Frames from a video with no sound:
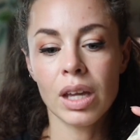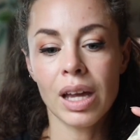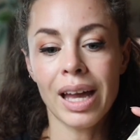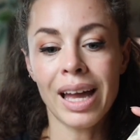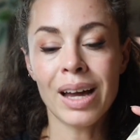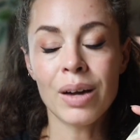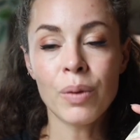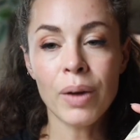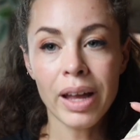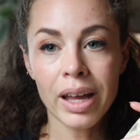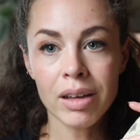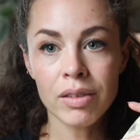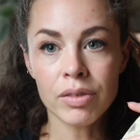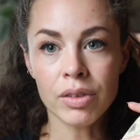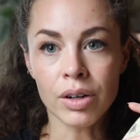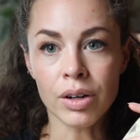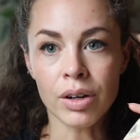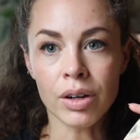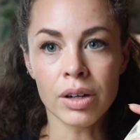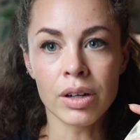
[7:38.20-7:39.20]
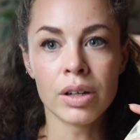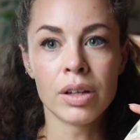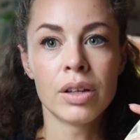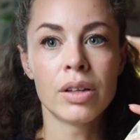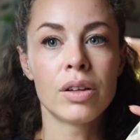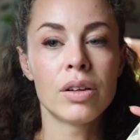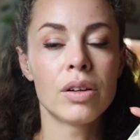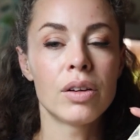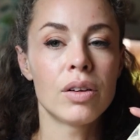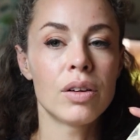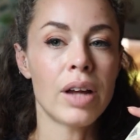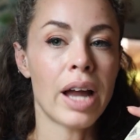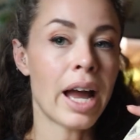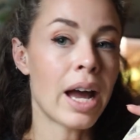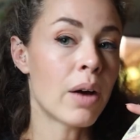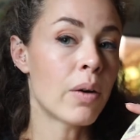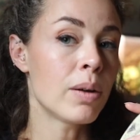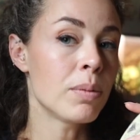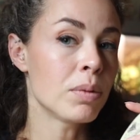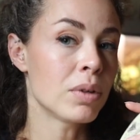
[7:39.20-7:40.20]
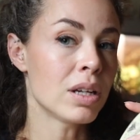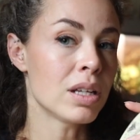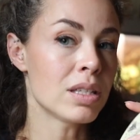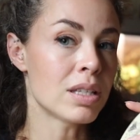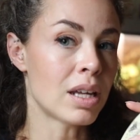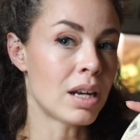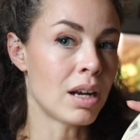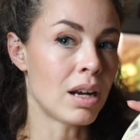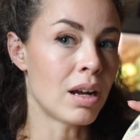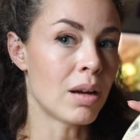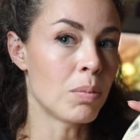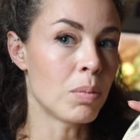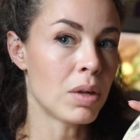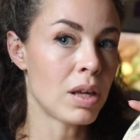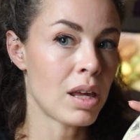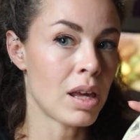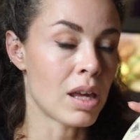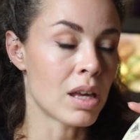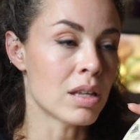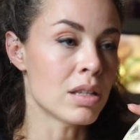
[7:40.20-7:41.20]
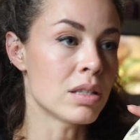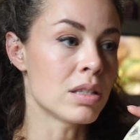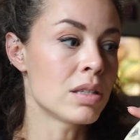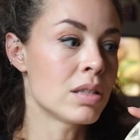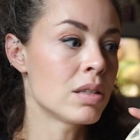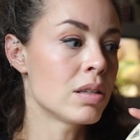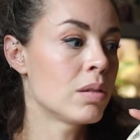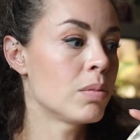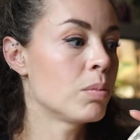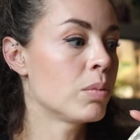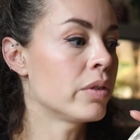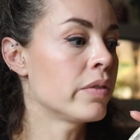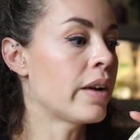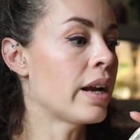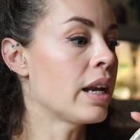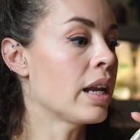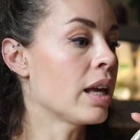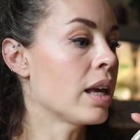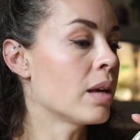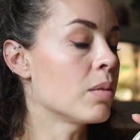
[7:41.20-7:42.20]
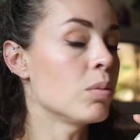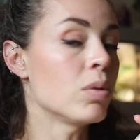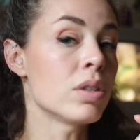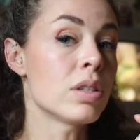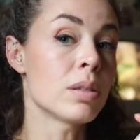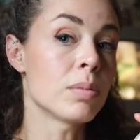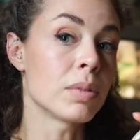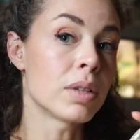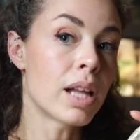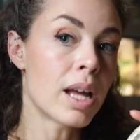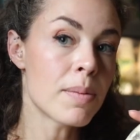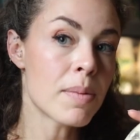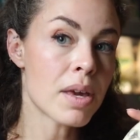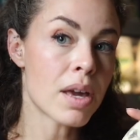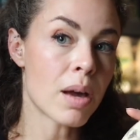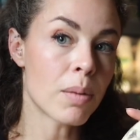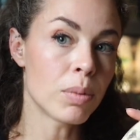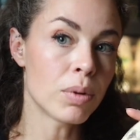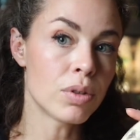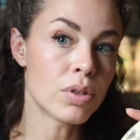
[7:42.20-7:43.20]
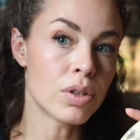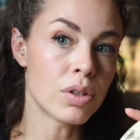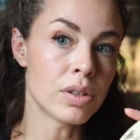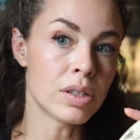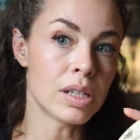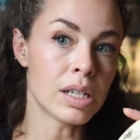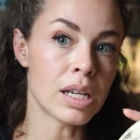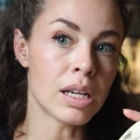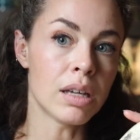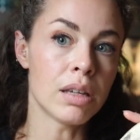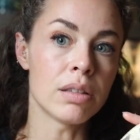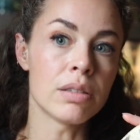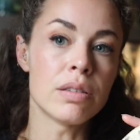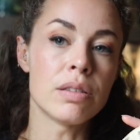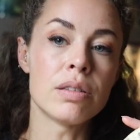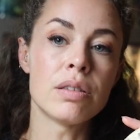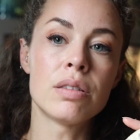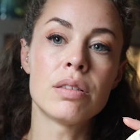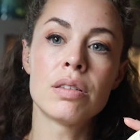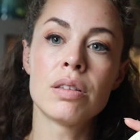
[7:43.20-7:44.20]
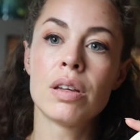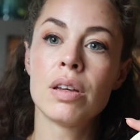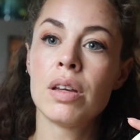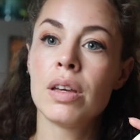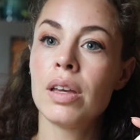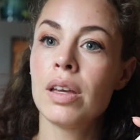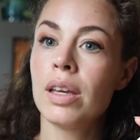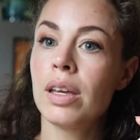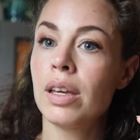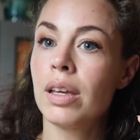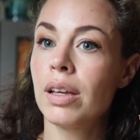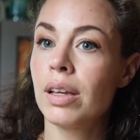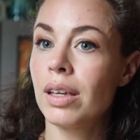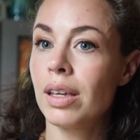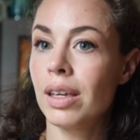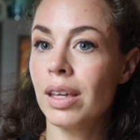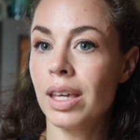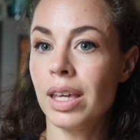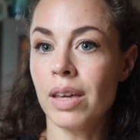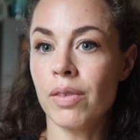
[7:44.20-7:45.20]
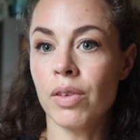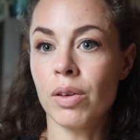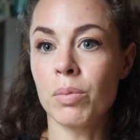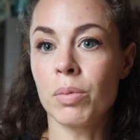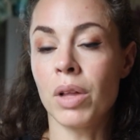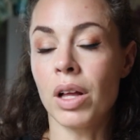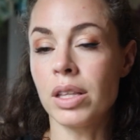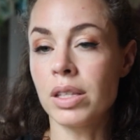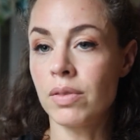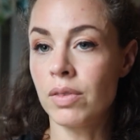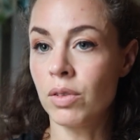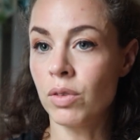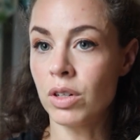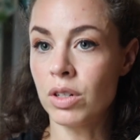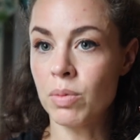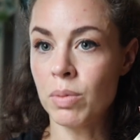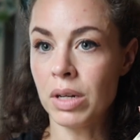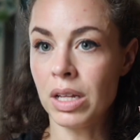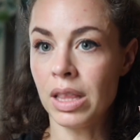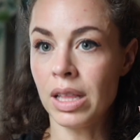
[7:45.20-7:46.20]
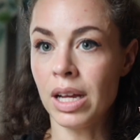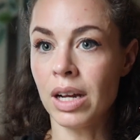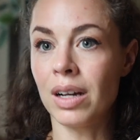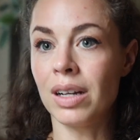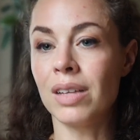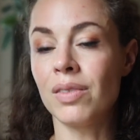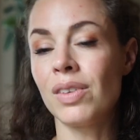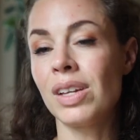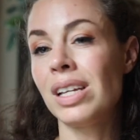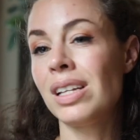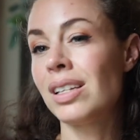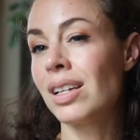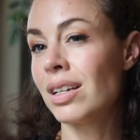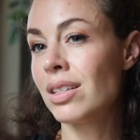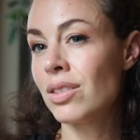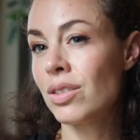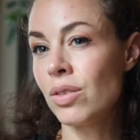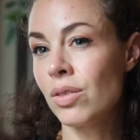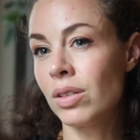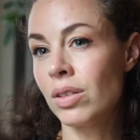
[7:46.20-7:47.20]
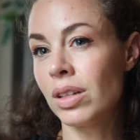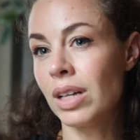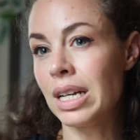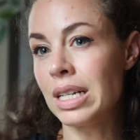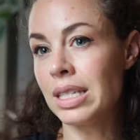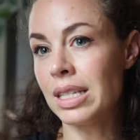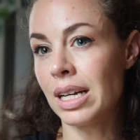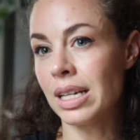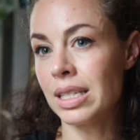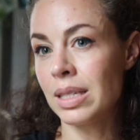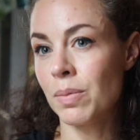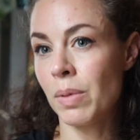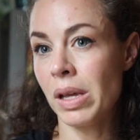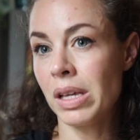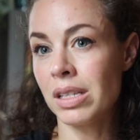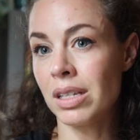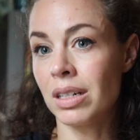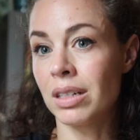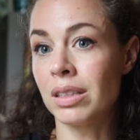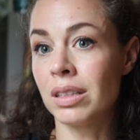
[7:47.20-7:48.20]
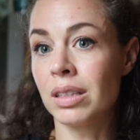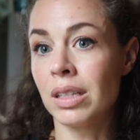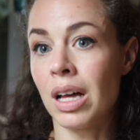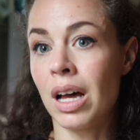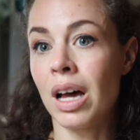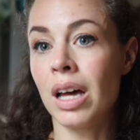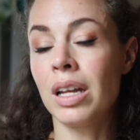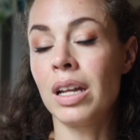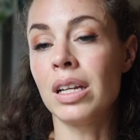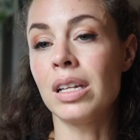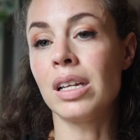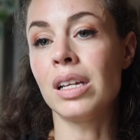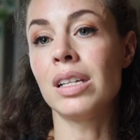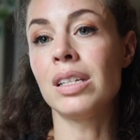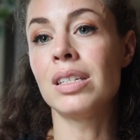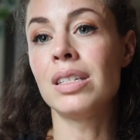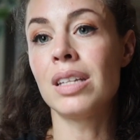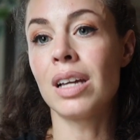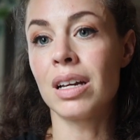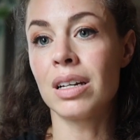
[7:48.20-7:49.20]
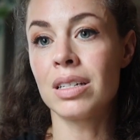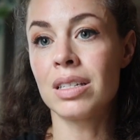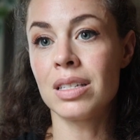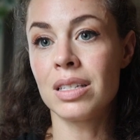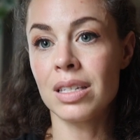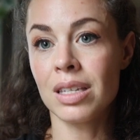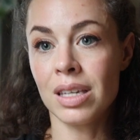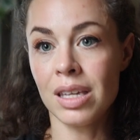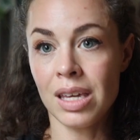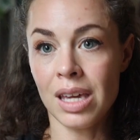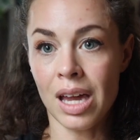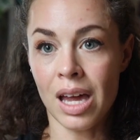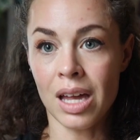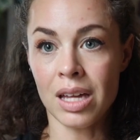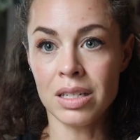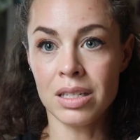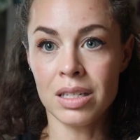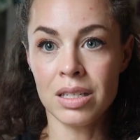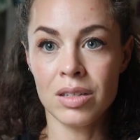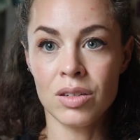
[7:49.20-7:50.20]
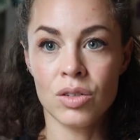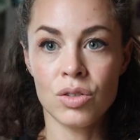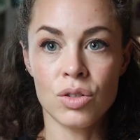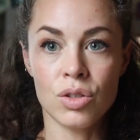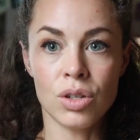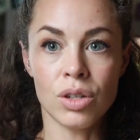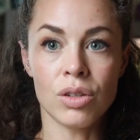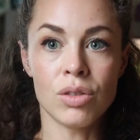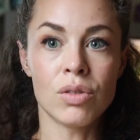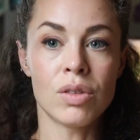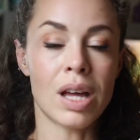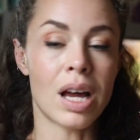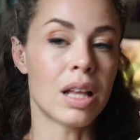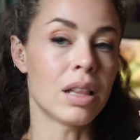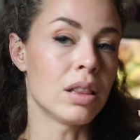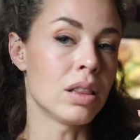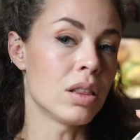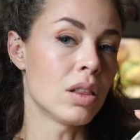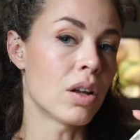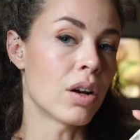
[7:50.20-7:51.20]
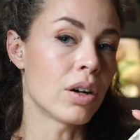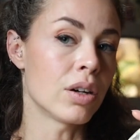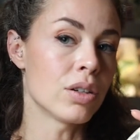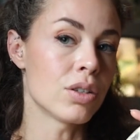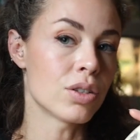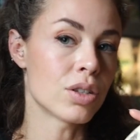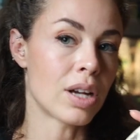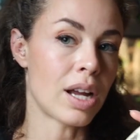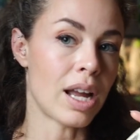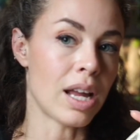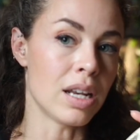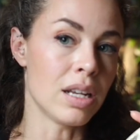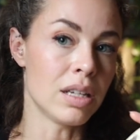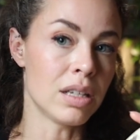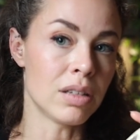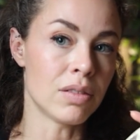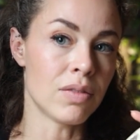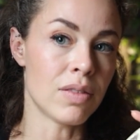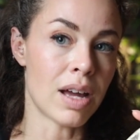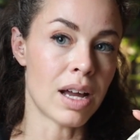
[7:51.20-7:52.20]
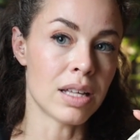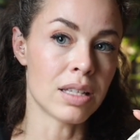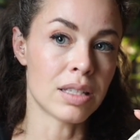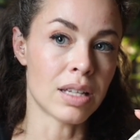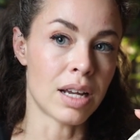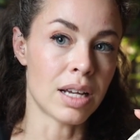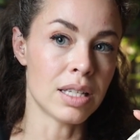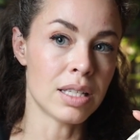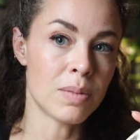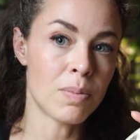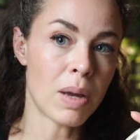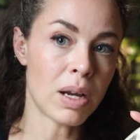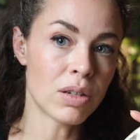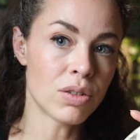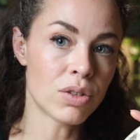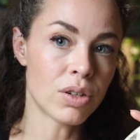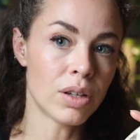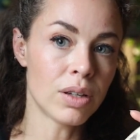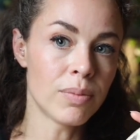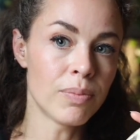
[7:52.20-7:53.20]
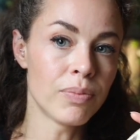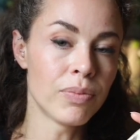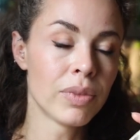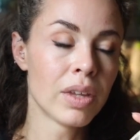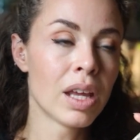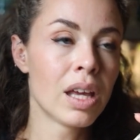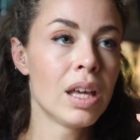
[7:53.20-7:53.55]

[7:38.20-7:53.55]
However, how I'm going to set it up is providing him with some climbing opportunities, give him lots of enrichment in there. And if he does utilize that space a lot and he does get to that larger end of that size spectrum,